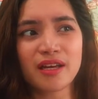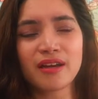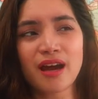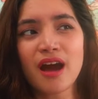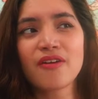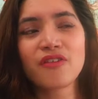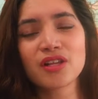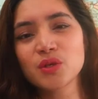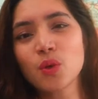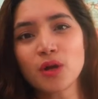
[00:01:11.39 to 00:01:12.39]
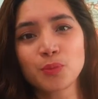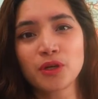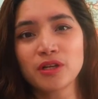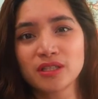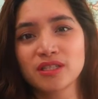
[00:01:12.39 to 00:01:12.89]
Like, I felt so
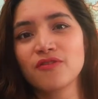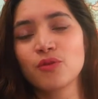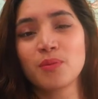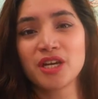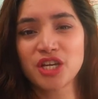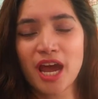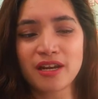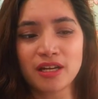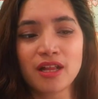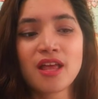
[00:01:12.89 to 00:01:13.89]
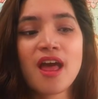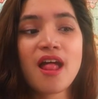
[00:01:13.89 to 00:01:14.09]
unproductive with my channel.